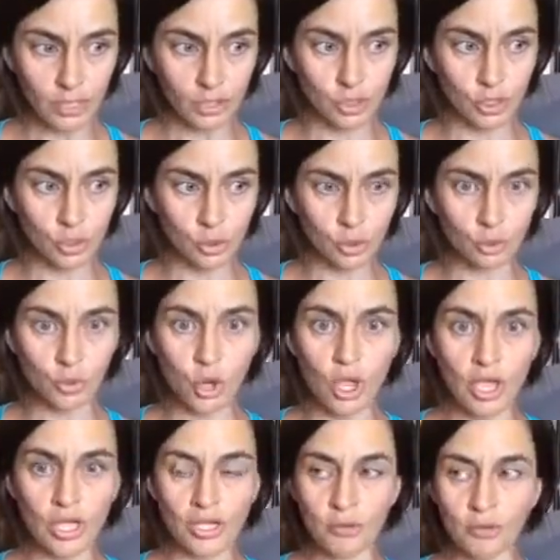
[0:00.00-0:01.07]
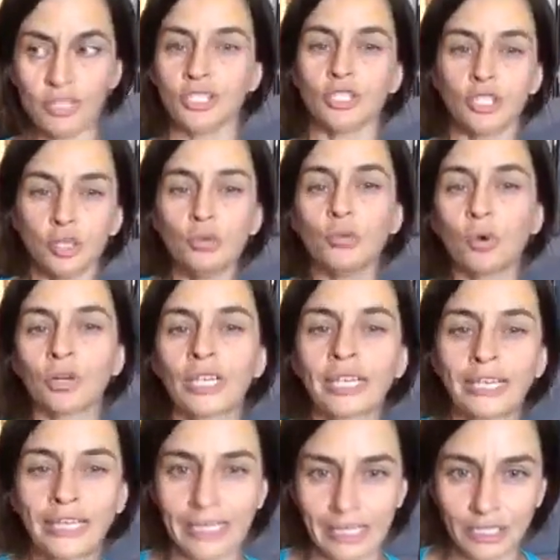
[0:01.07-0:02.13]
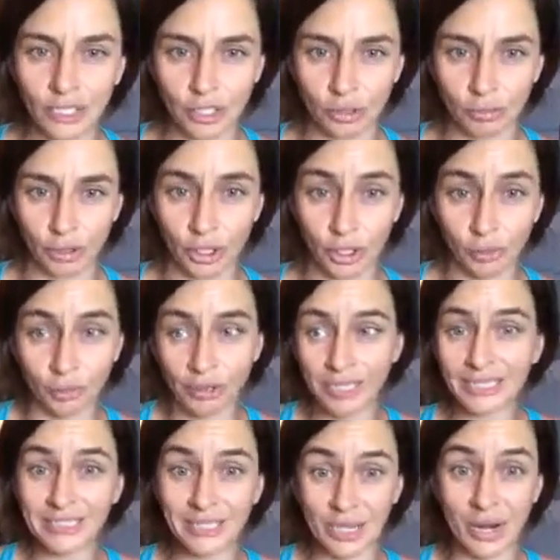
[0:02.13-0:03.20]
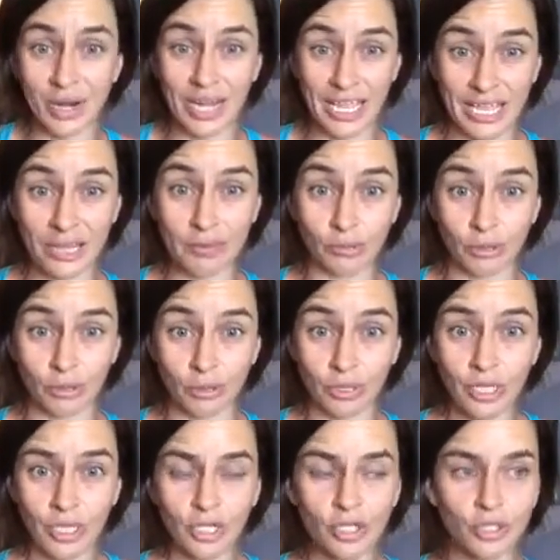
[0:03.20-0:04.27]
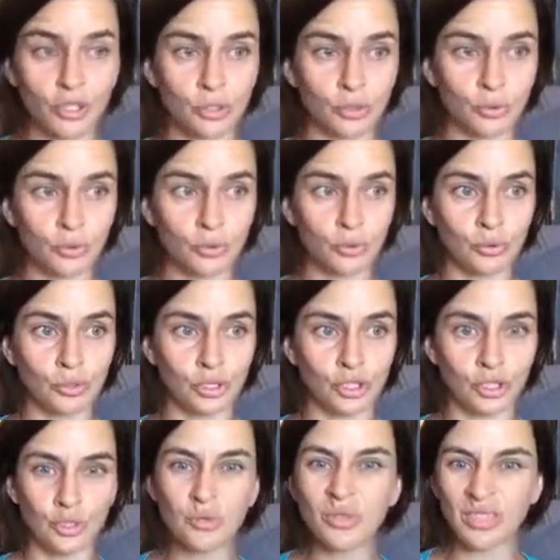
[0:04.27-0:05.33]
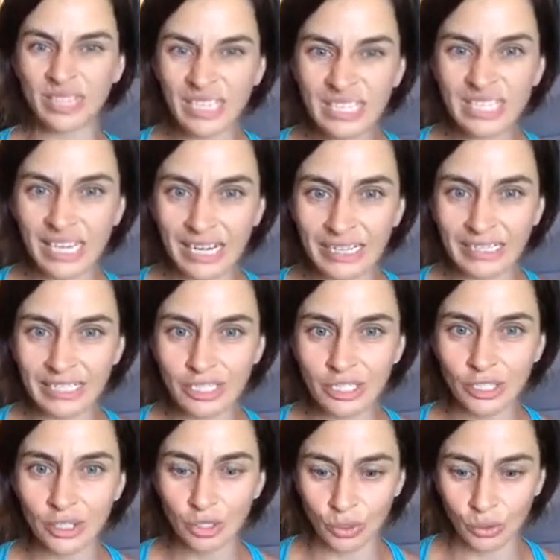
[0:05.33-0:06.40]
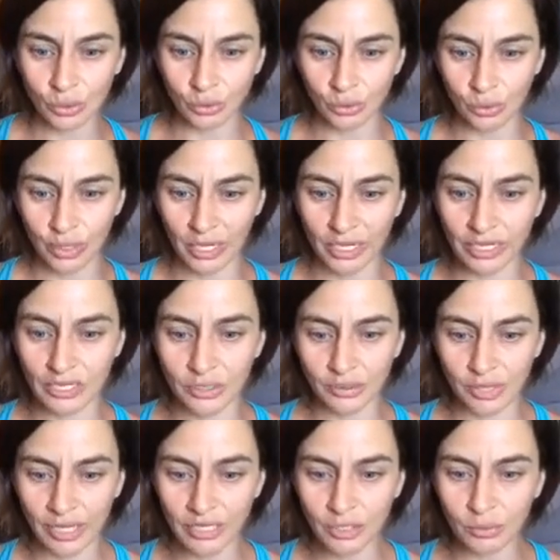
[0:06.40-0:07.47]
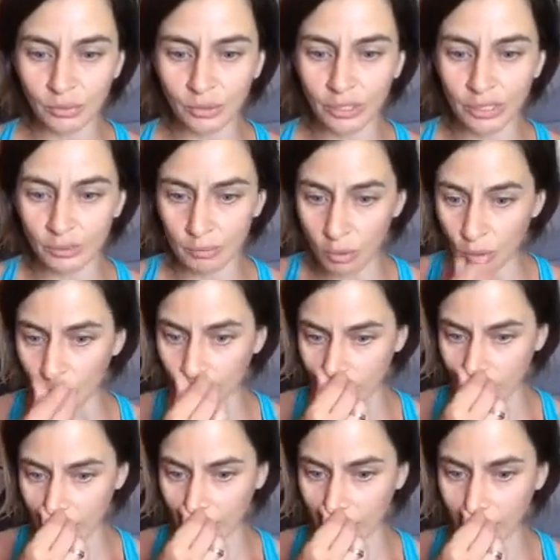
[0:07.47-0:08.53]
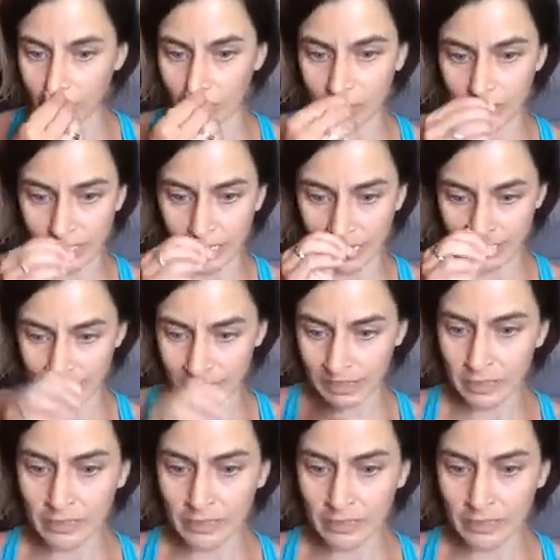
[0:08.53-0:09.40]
to, which is you working against your body. Your body is not able to do the things that it needs to do. Okay, so that's really important to understand.